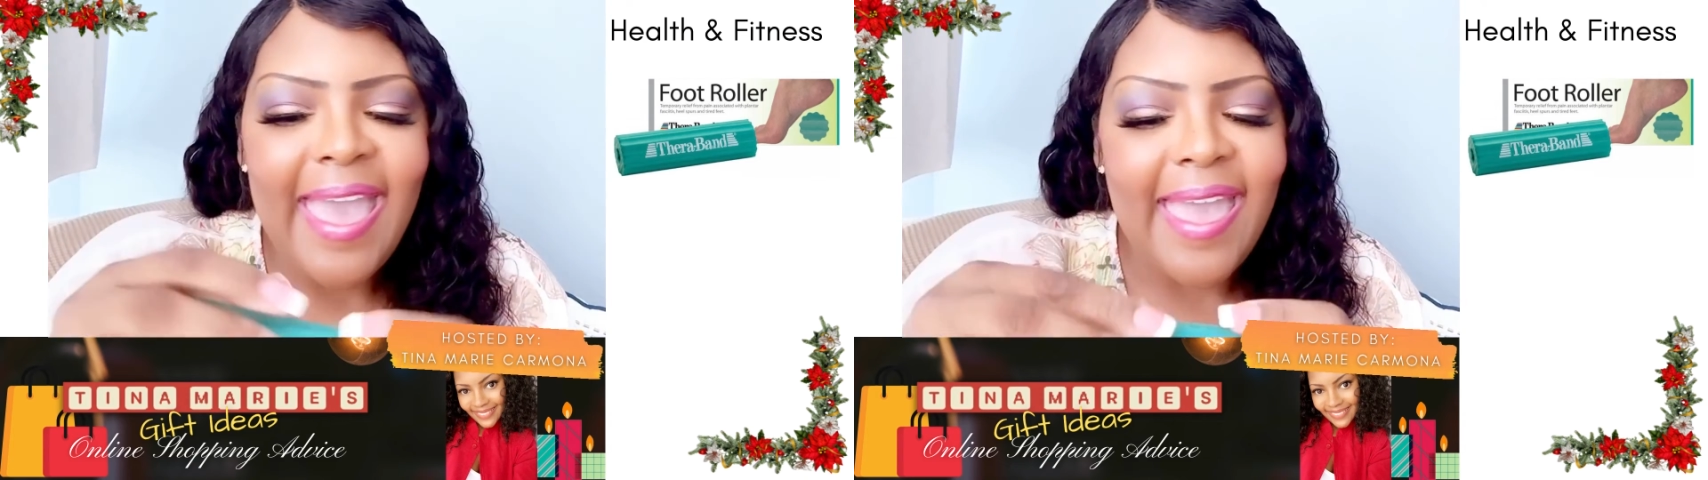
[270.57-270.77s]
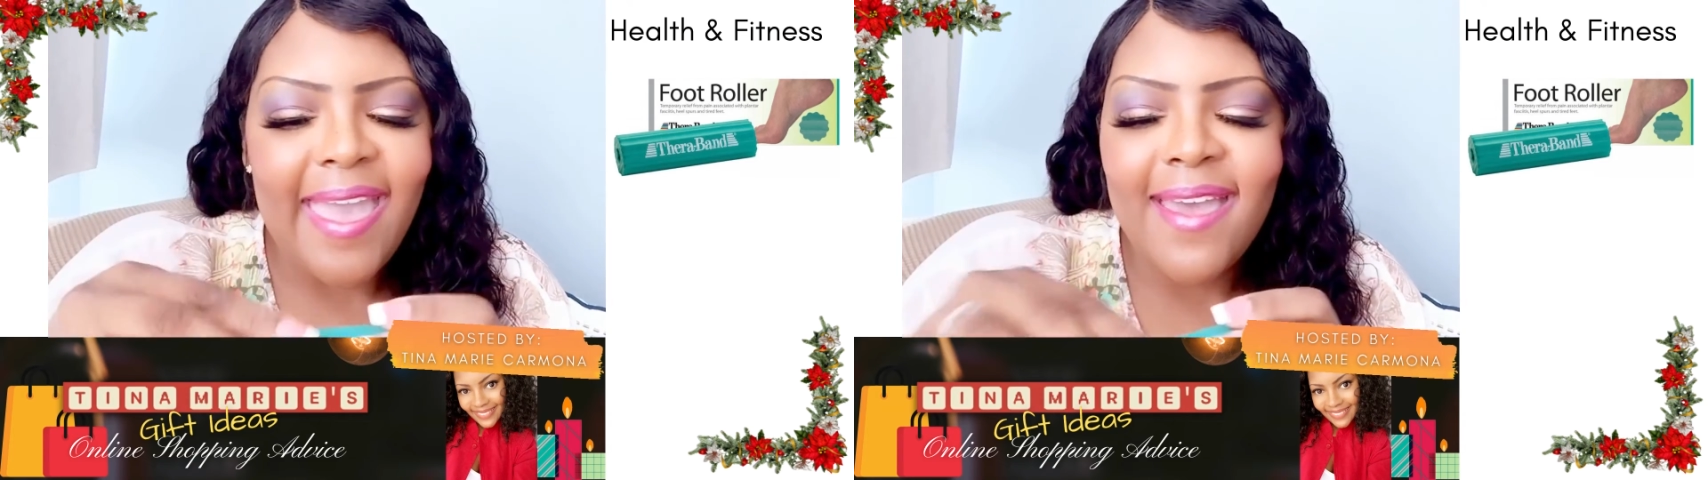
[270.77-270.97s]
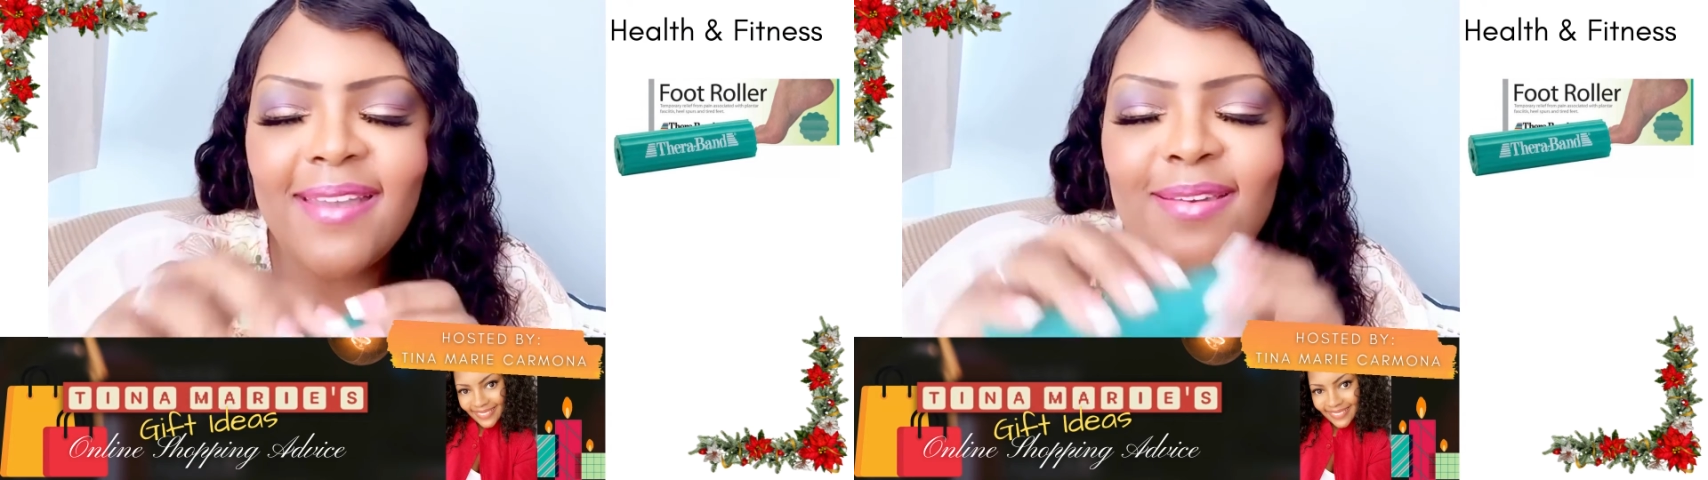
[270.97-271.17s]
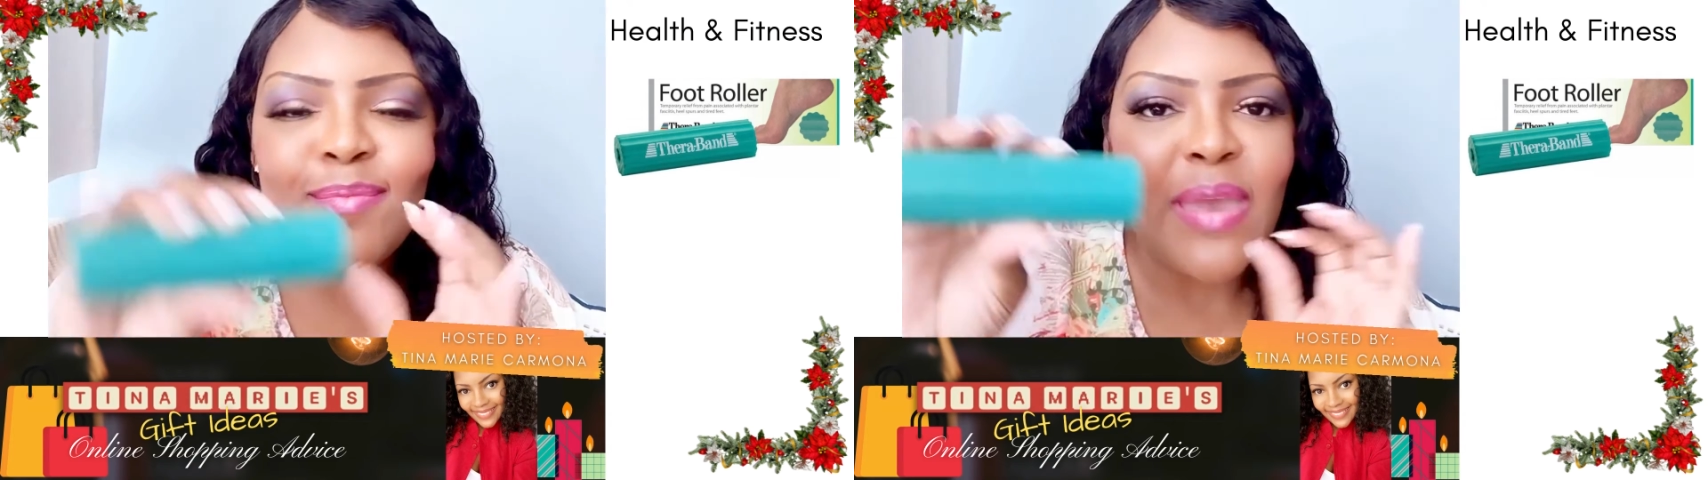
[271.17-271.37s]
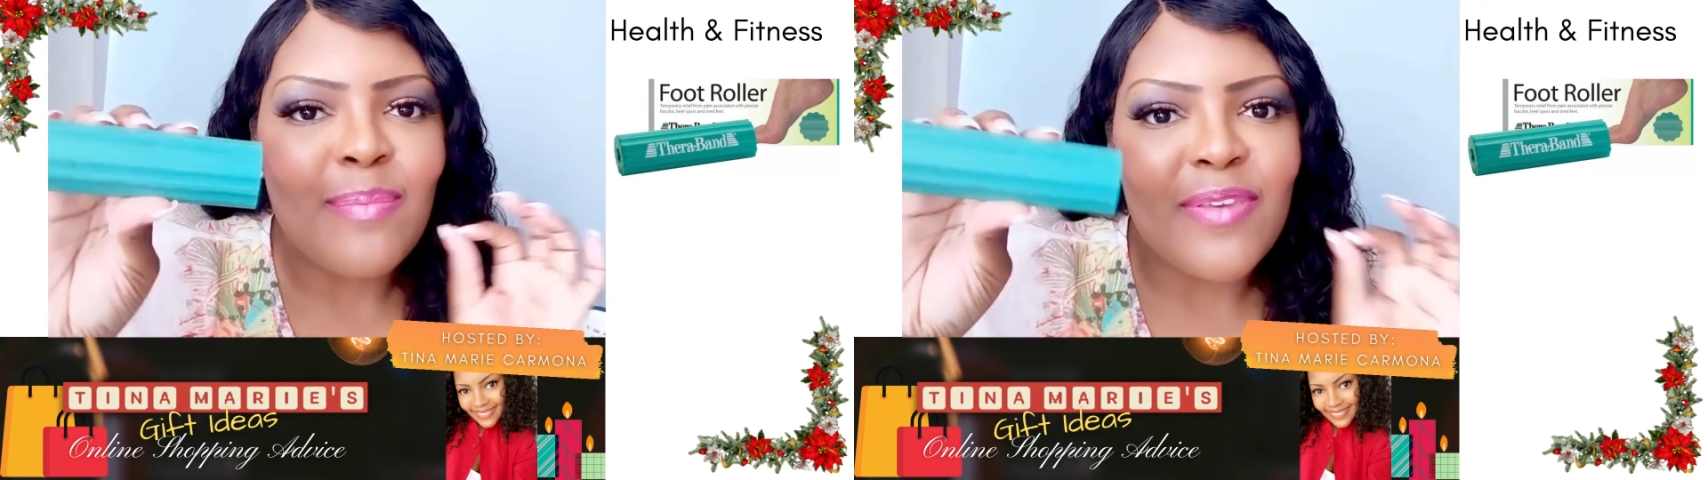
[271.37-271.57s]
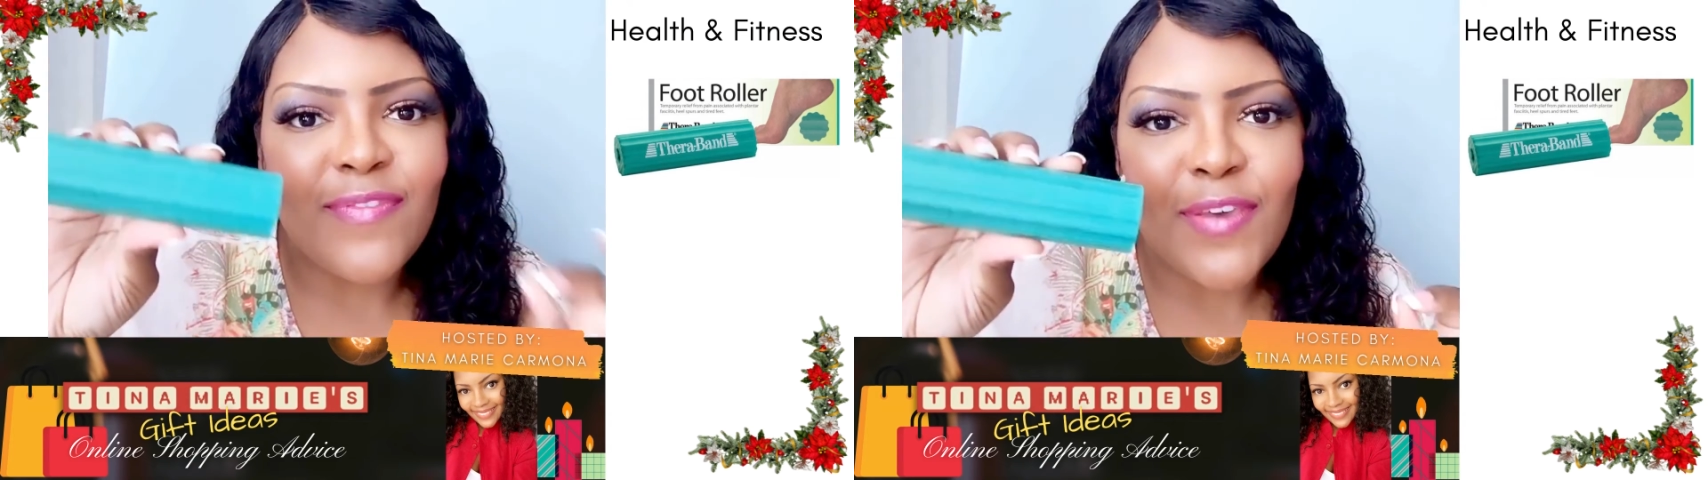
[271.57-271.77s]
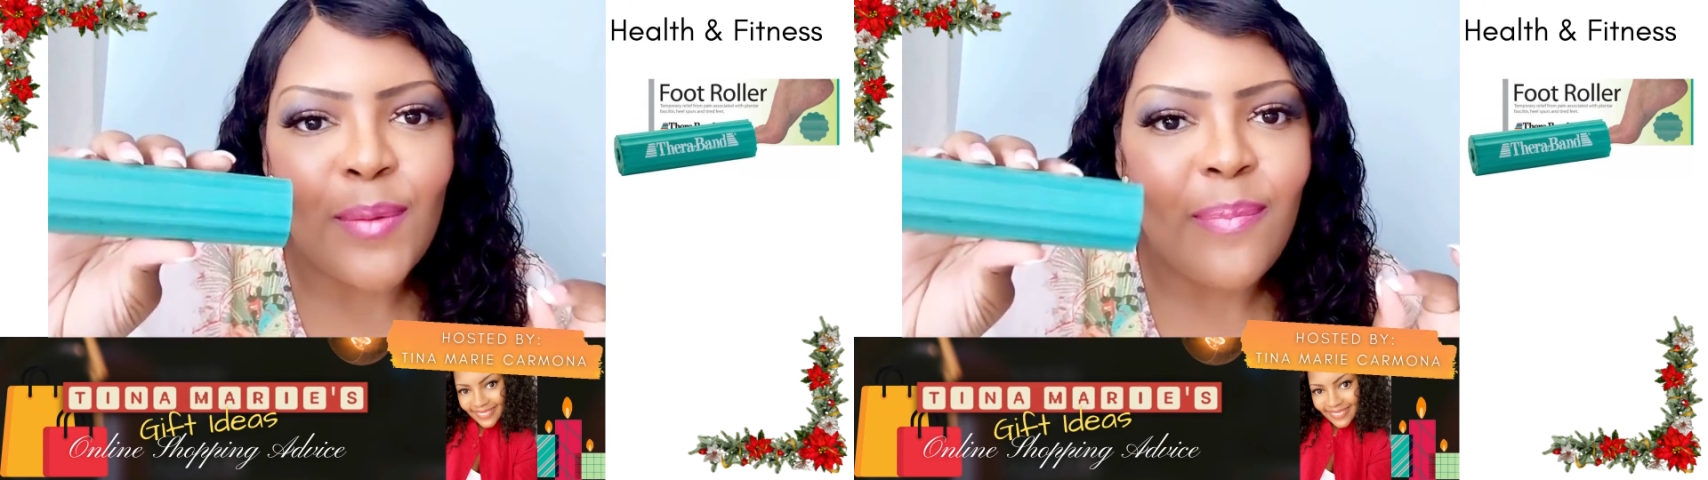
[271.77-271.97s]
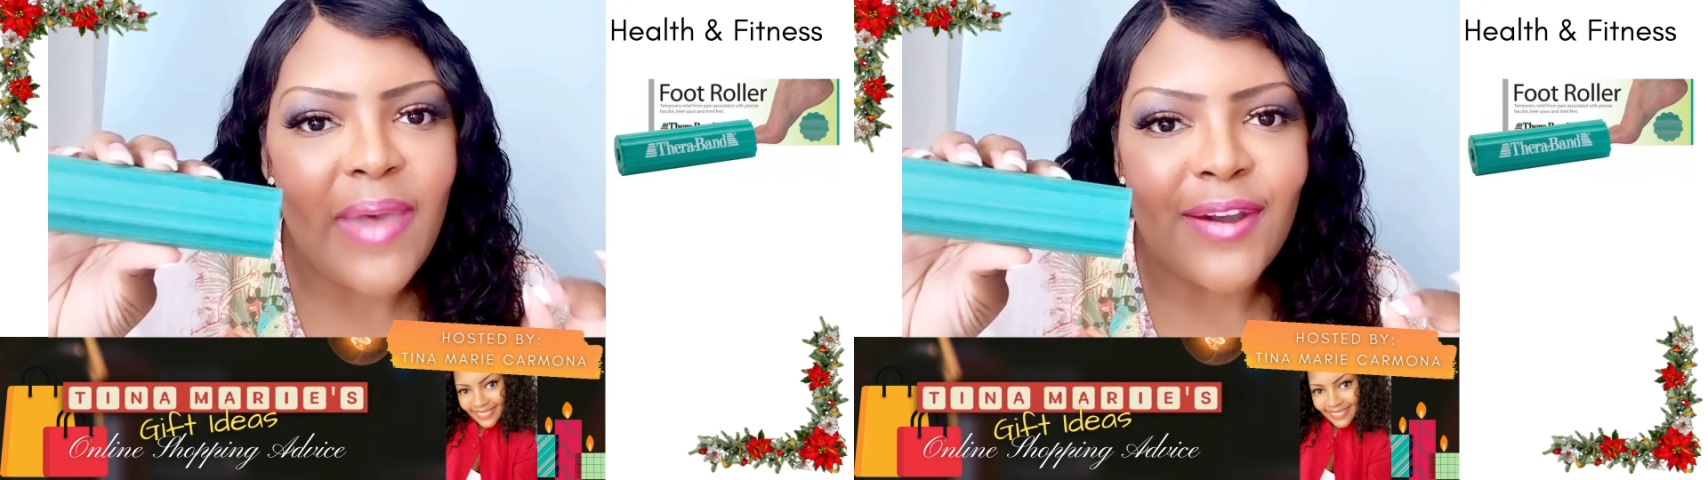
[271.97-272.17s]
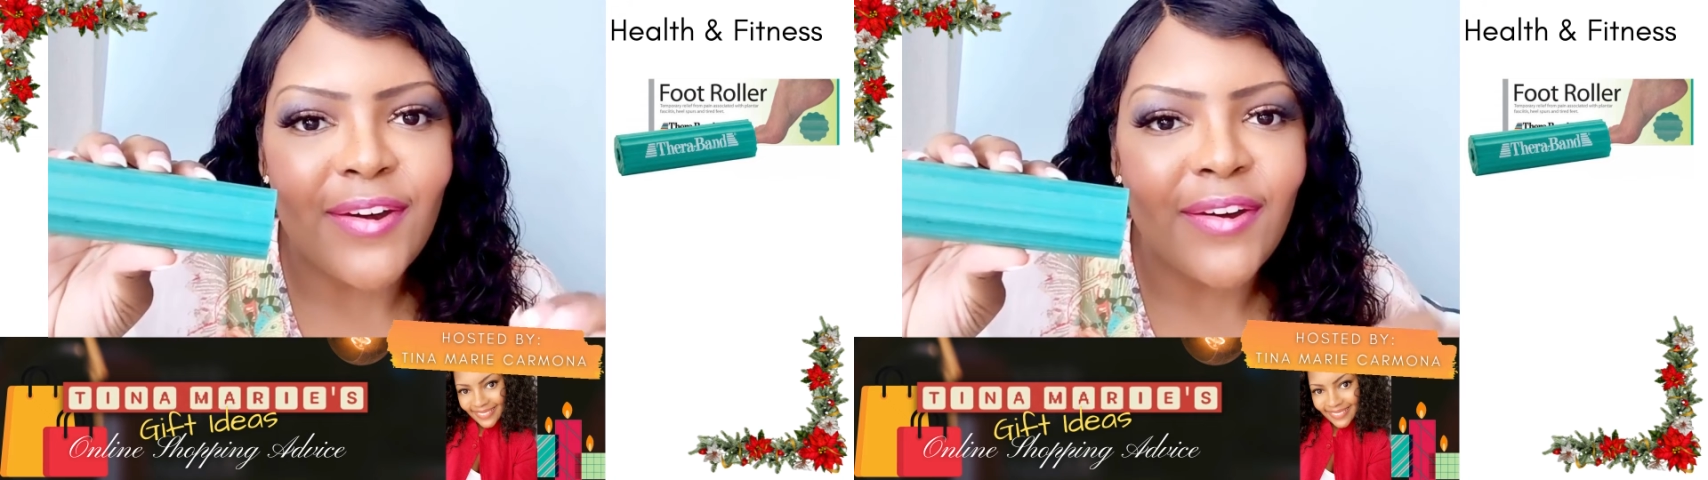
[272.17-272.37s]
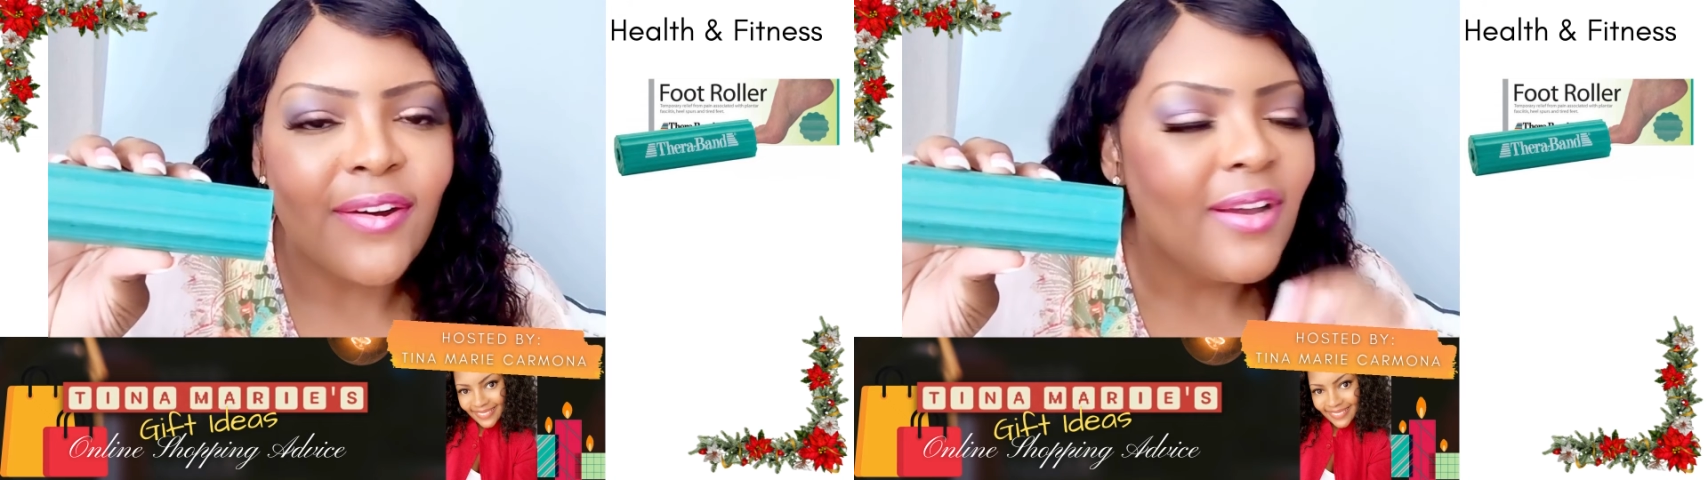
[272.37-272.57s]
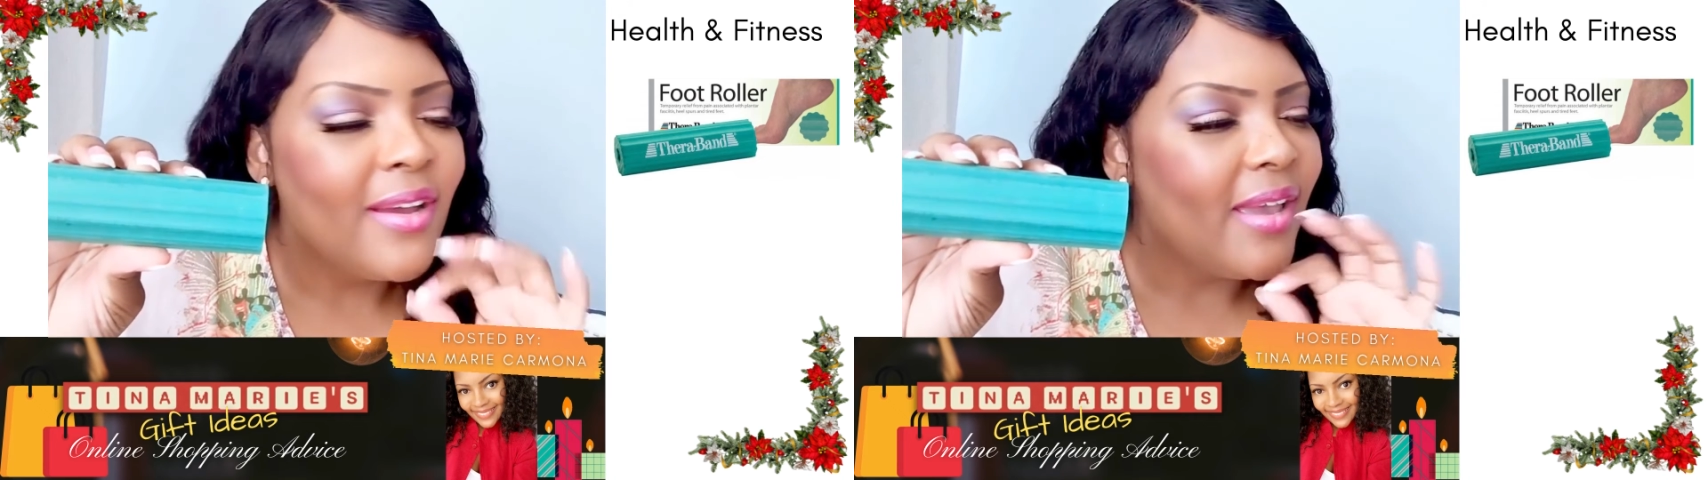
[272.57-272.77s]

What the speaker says: and make me feel better